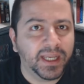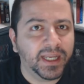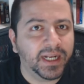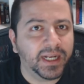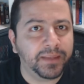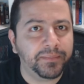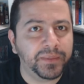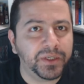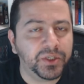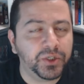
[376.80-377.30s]

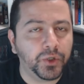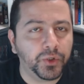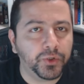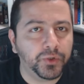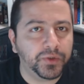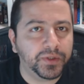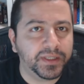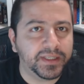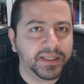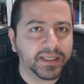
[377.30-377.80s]
Let me show you
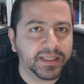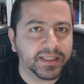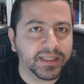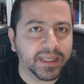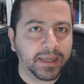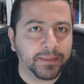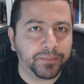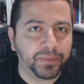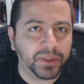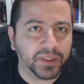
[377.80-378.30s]
this
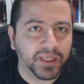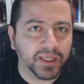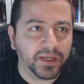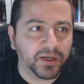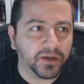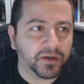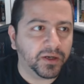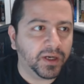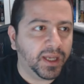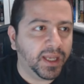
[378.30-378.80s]
example
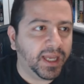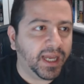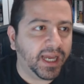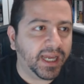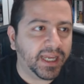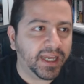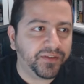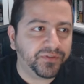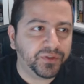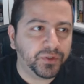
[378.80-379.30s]
here. I
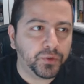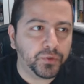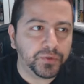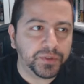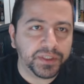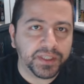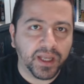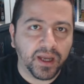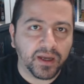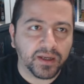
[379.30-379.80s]
have two
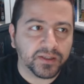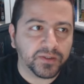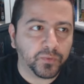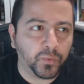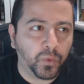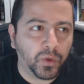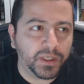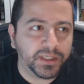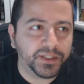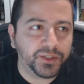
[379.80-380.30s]
stocks,
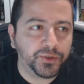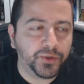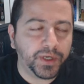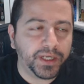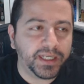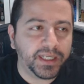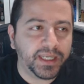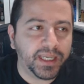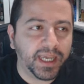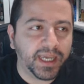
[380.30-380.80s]
one
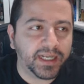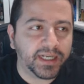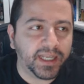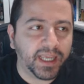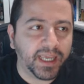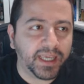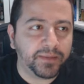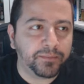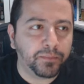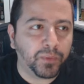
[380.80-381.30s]
trading at
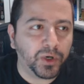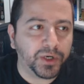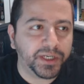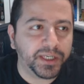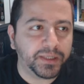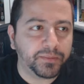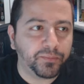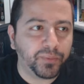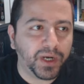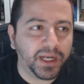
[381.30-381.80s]
a
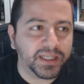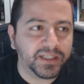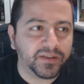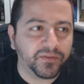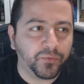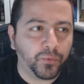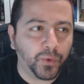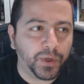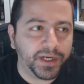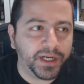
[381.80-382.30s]
market price of
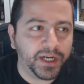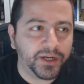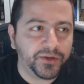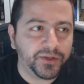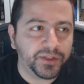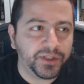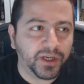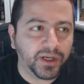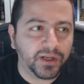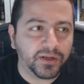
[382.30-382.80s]

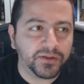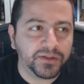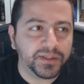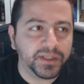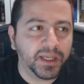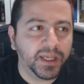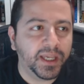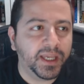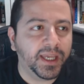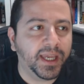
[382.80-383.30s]
$100
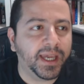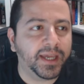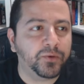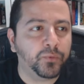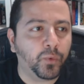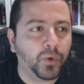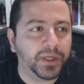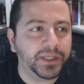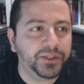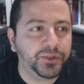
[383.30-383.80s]
and
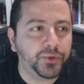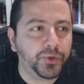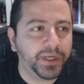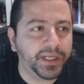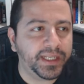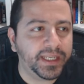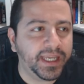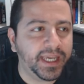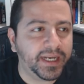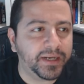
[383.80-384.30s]
one
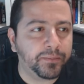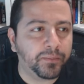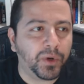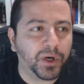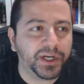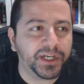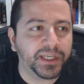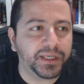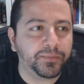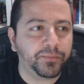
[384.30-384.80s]
trading at a
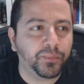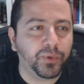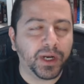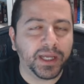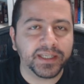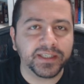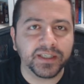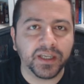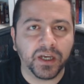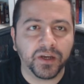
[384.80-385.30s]
market
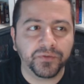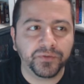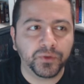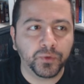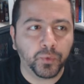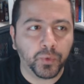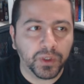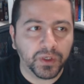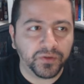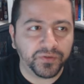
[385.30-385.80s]
price of
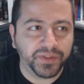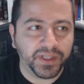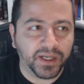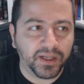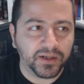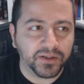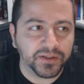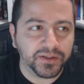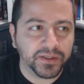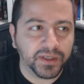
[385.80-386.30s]

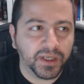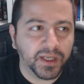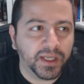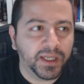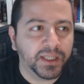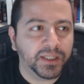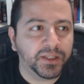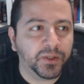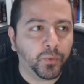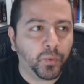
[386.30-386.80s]
$12.
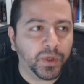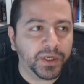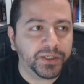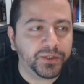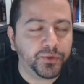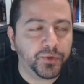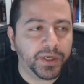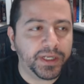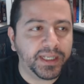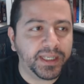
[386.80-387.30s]
The one
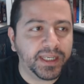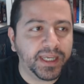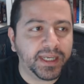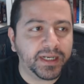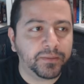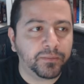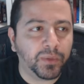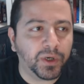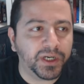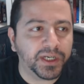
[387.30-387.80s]
trading at a
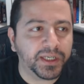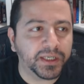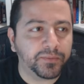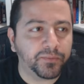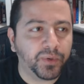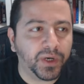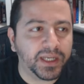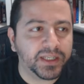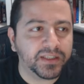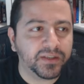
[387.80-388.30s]
market
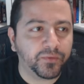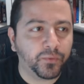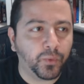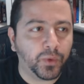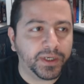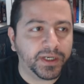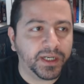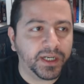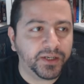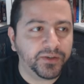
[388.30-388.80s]
price of
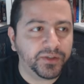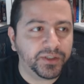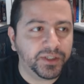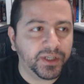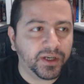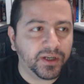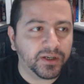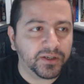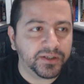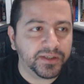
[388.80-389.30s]

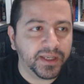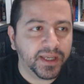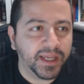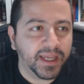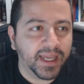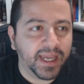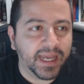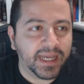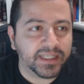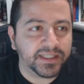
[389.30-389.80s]
$100
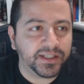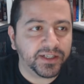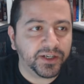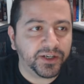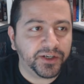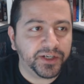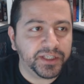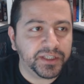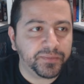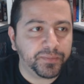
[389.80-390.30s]
has an
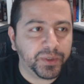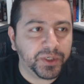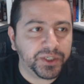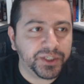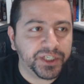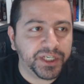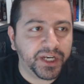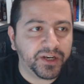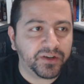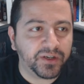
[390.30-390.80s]
earnings per
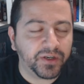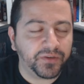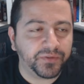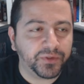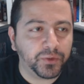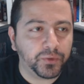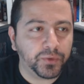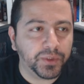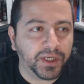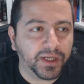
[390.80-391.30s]
share of
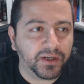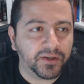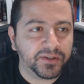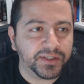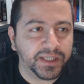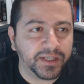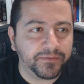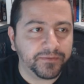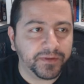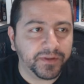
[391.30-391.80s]

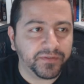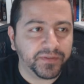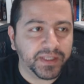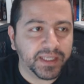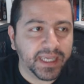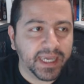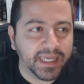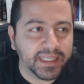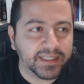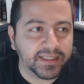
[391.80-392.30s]

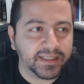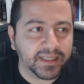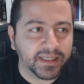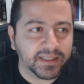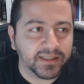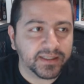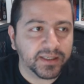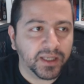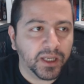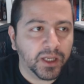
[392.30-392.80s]

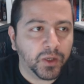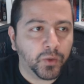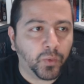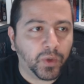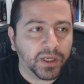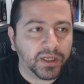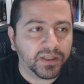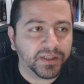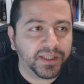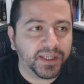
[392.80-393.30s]
$2.58,
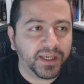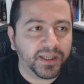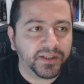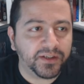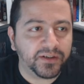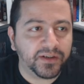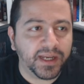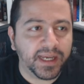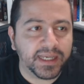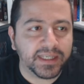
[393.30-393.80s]
while the other
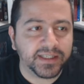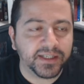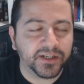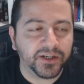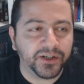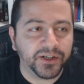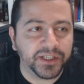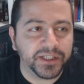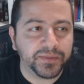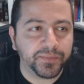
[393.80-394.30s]
has an
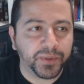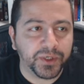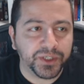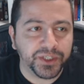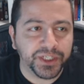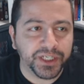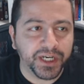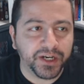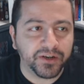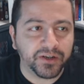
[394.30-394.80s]
earnings per
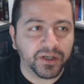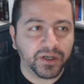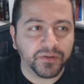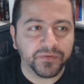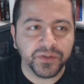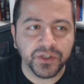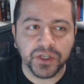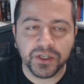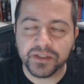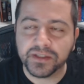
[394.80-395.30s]
share of
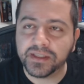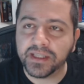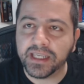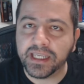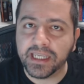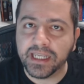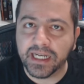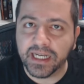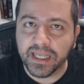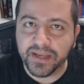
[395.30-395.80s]
just
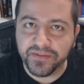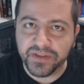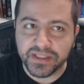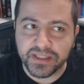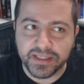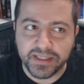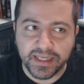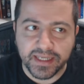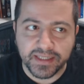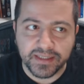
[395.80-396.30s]
11
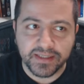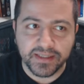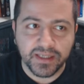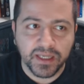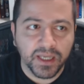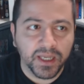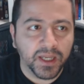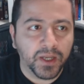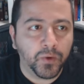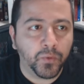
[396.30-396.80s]
cents.
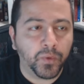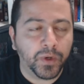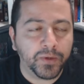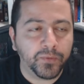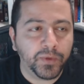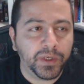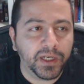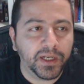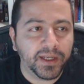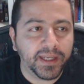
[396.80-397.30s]
When
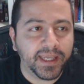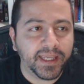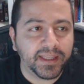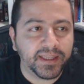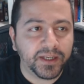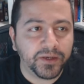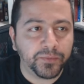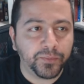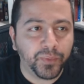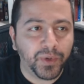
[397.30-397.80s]
we look at
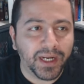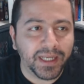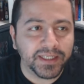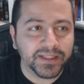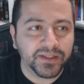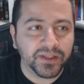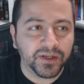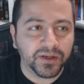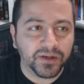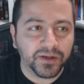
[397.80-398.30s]
their price
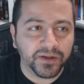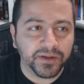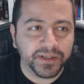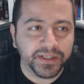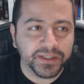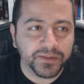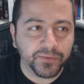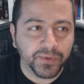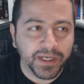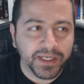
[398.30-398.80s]
to
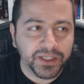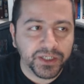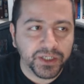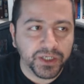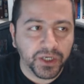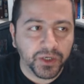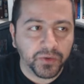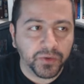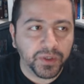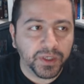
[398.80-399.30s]
earnings
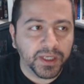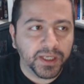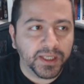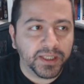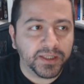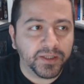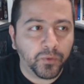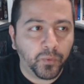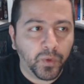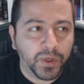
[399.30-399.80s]
ratio,
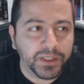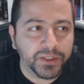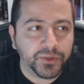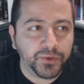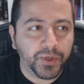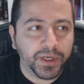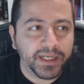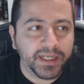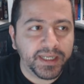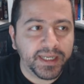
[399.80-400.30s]
the one
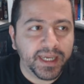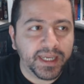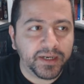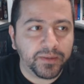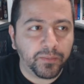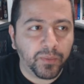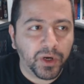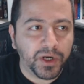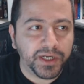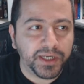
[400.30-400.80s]
trading at a
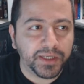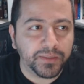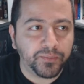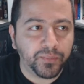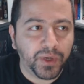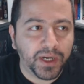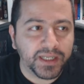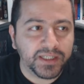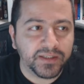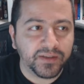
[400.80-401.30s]
market
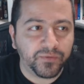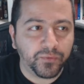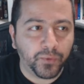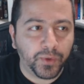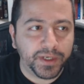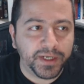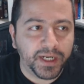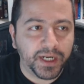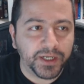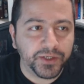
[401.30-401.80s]
price of
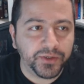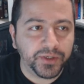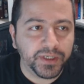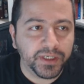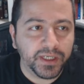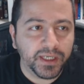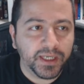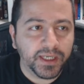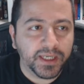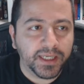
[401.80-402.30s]
100
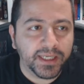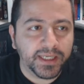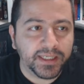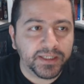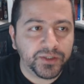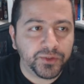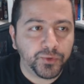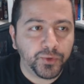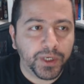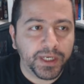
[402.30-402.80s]
is
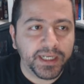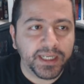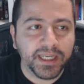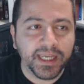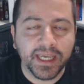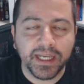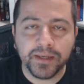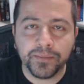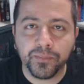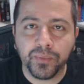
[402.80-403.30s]
trading
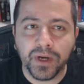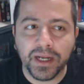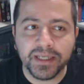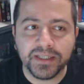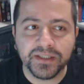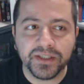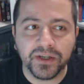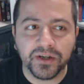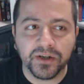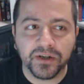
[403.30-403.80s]
at a price
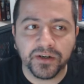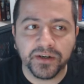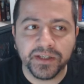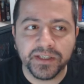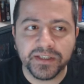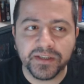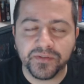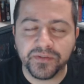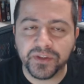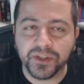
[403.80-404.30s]
to earnings
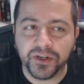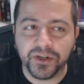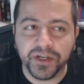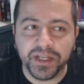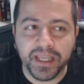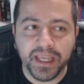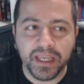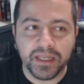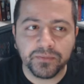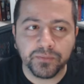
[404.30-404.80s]
of
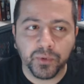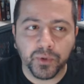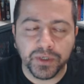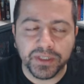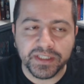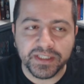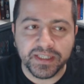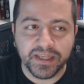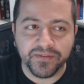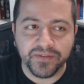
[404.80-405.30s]

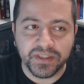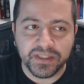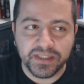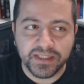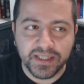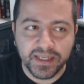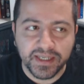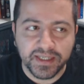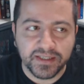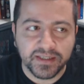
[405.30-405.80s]

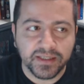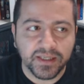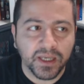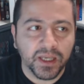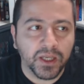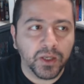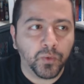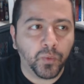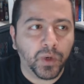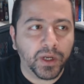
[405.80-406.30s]
38.76,
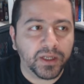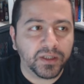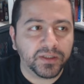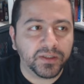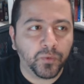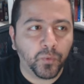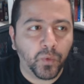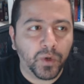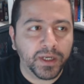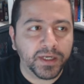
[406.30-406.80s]
while the
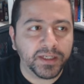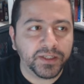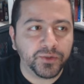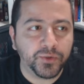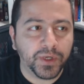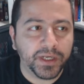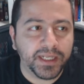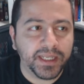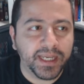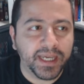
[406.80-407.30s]
one
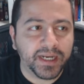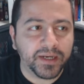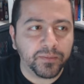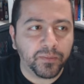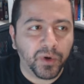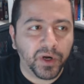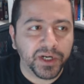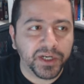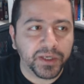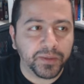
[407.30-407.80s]
trading at a
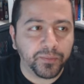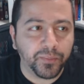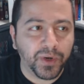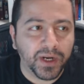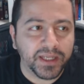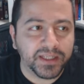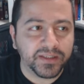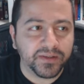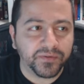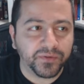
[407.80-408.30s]
market
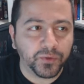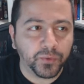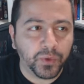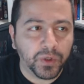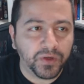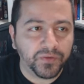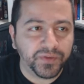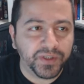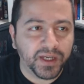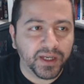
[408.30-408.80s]
price of
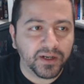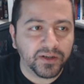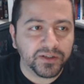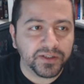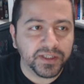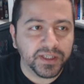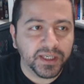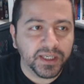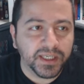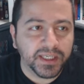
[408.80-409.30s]
$12
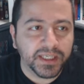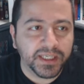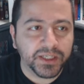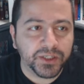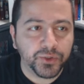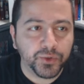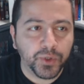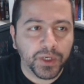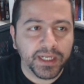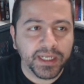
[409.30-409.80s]
is
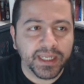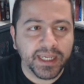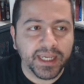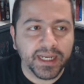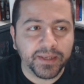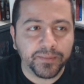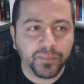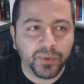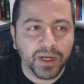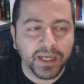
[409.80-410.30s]
trading at a
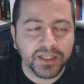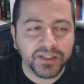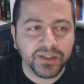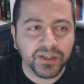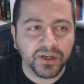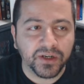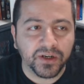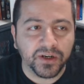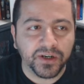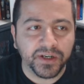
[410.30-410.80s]
price to
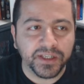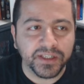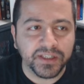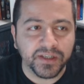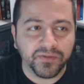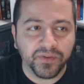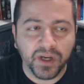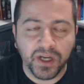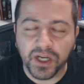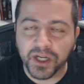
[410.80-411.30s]
earnings of
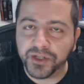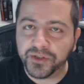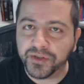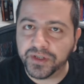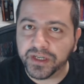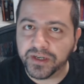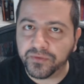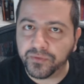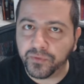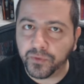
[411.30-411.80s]

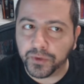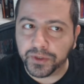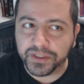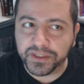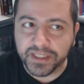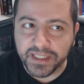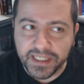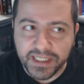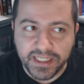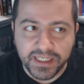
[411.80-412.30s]

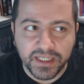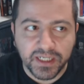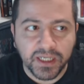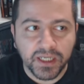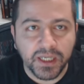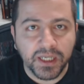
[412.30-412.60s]
114.